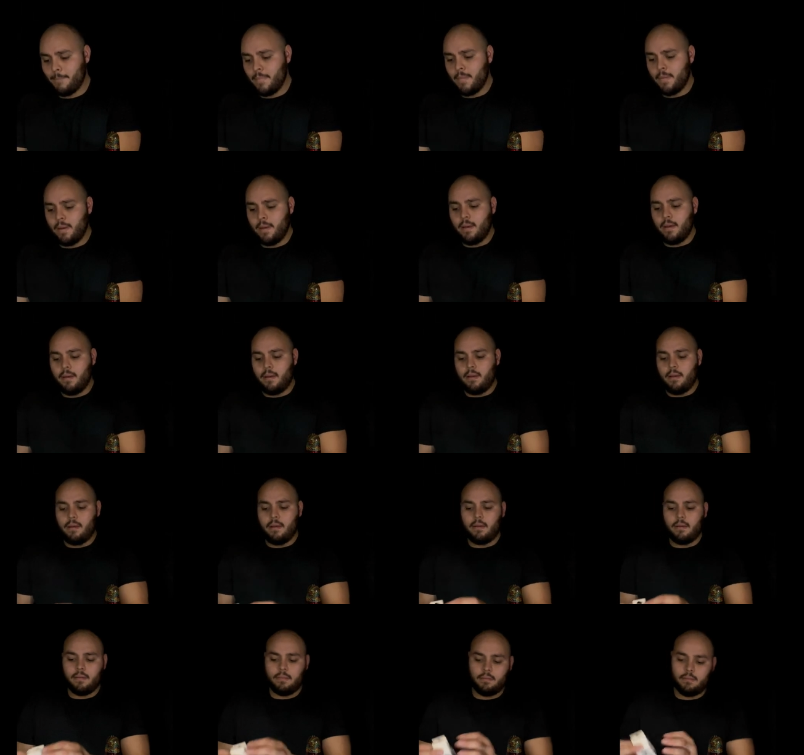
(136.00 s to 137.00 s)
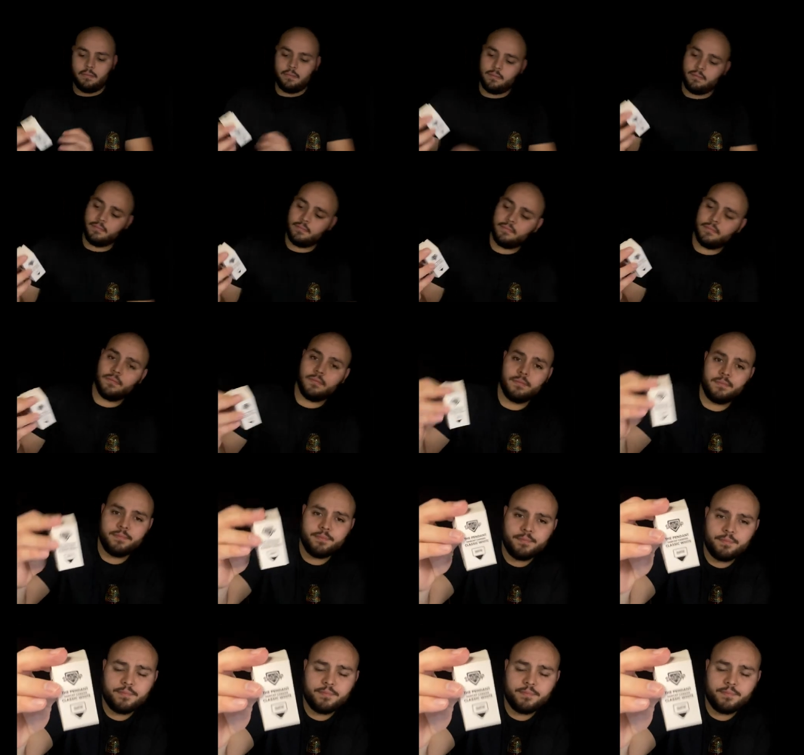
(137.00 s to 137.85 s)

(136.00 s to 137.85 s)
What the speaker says: No one is speaking in this clip.